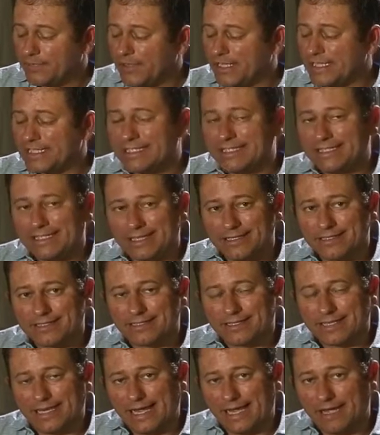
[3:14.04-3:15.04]
this
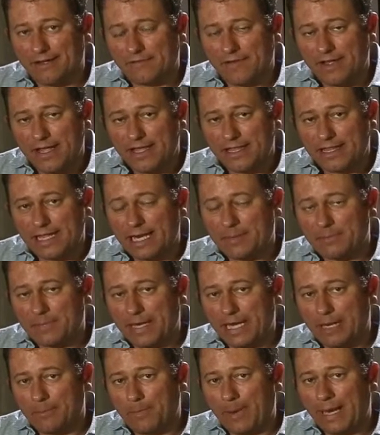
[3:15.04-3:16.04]
doesn't have that
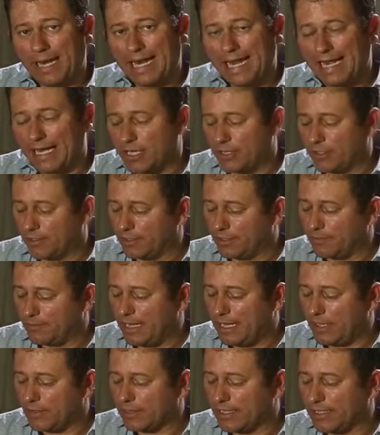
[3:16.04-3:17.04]
big plank on the
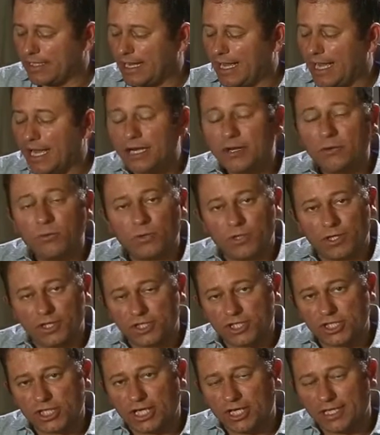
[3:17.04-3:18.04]
mouth, an unwooded
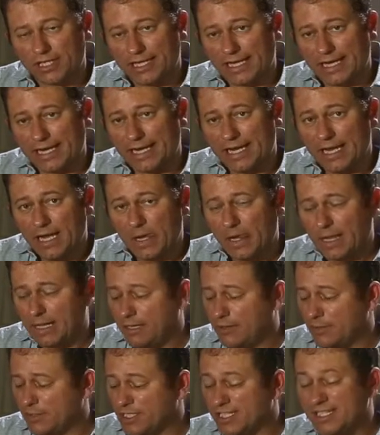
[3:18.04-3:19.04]

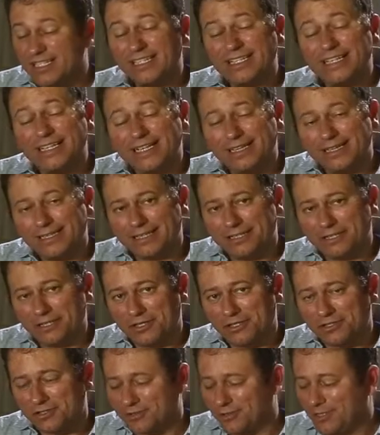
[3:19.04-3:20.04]
Chardonnay, which is a little
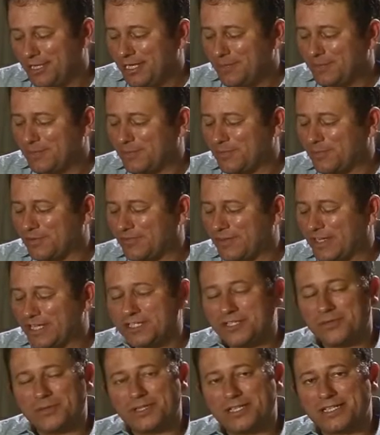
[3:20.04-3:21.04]
unusual, but
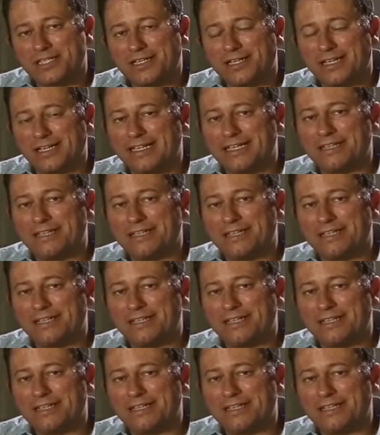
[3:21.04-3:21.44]
provides you with a slightly